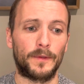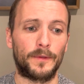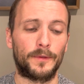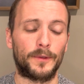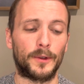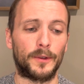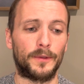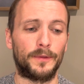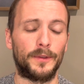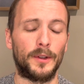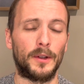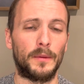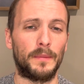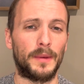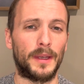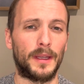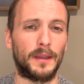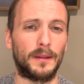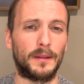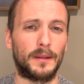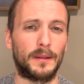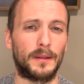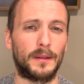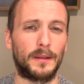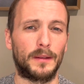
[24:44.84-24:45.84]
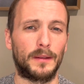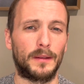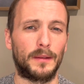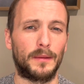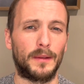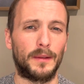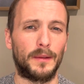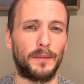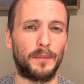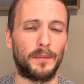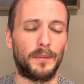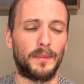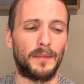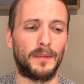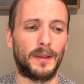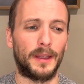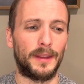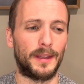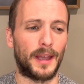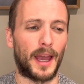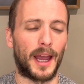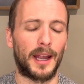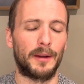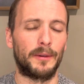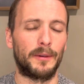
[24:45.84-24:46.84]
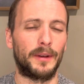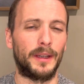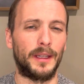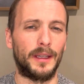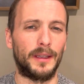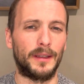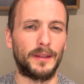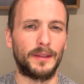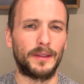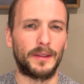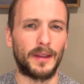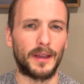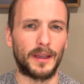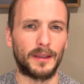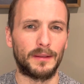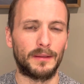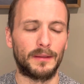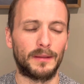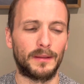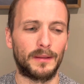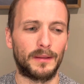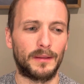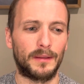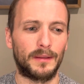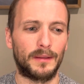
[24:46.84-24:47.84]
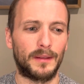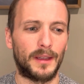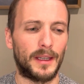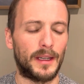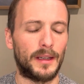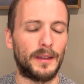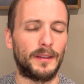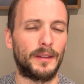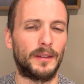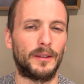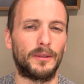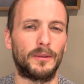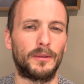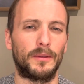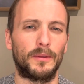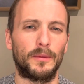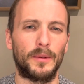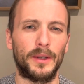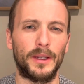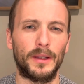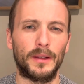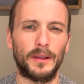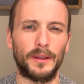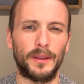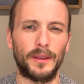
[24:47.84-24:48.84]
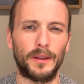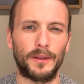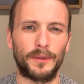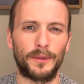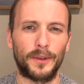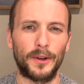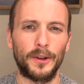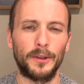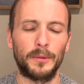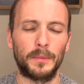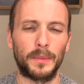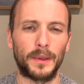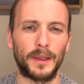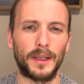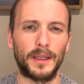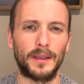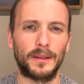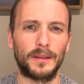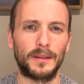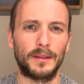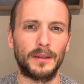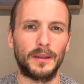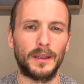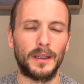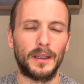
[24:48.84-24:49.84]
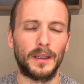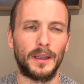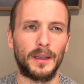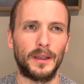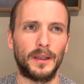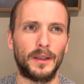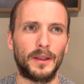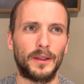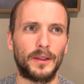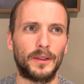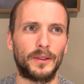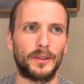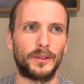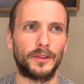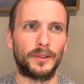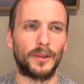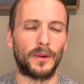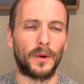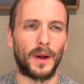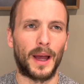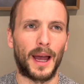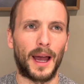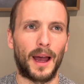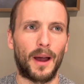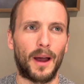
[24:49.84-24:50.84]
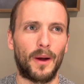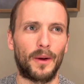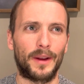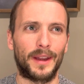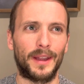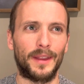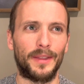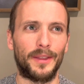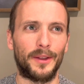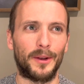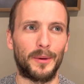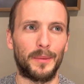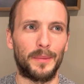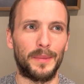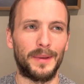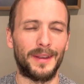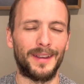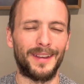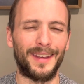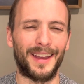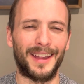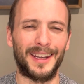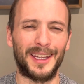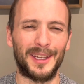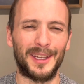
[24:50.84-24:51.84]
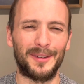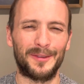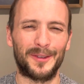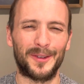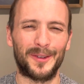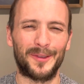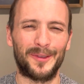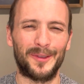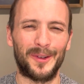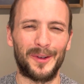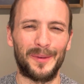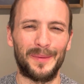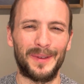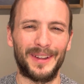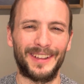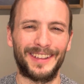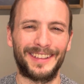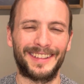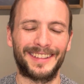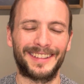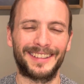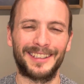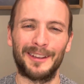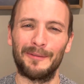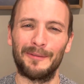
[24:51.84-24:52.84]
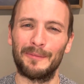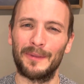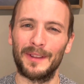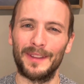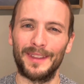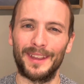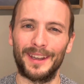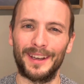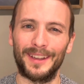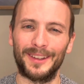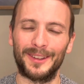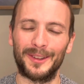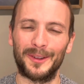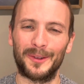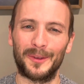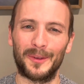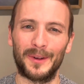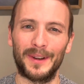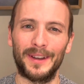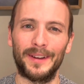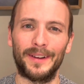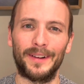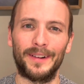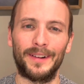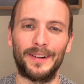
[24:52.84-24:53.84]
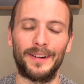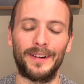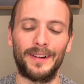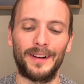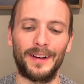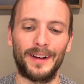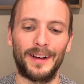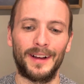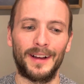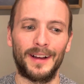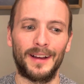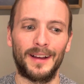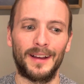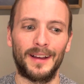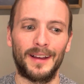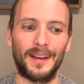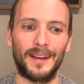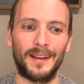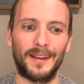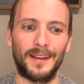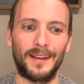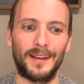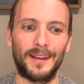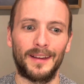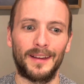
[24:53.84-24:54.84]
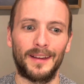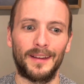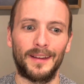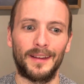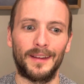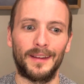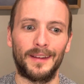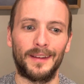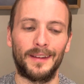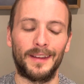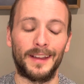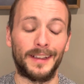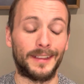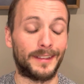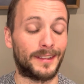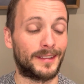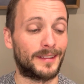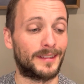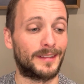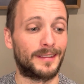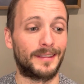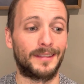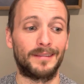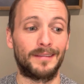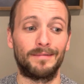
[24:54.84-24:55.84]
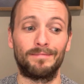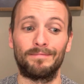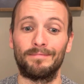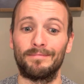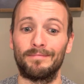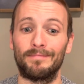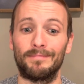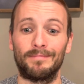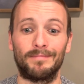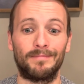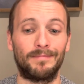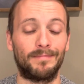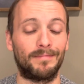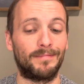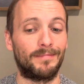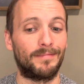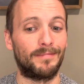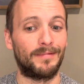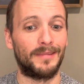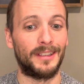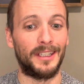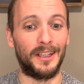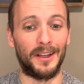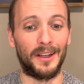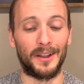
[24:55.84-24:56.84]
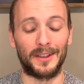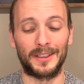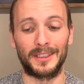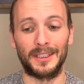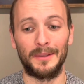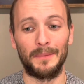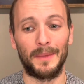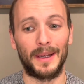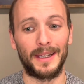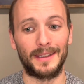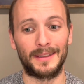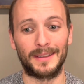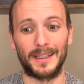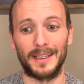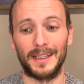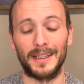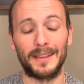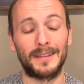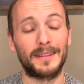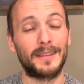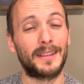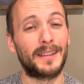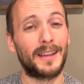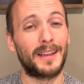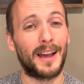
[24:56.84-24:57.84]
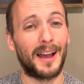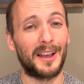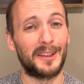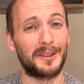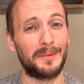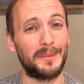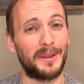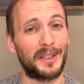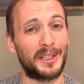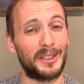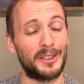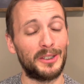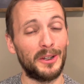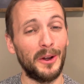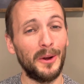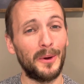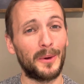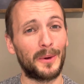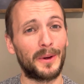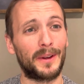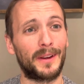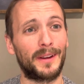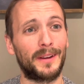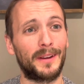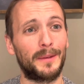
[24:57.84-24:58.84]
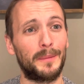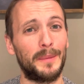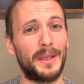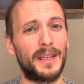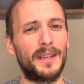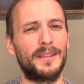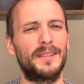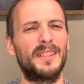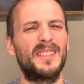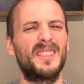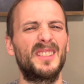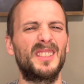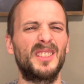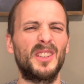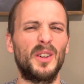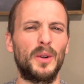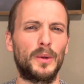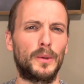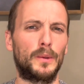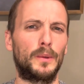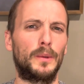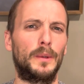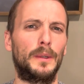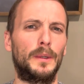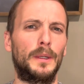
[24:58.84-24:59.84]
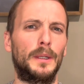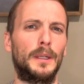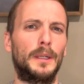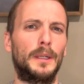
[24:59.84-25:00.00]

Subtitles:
fulfillment, and the irony is that it isn't real in the first place. So how can there be any fulfillment to something that isn't real? It's, some might say it's the cosmic joke, because it's so,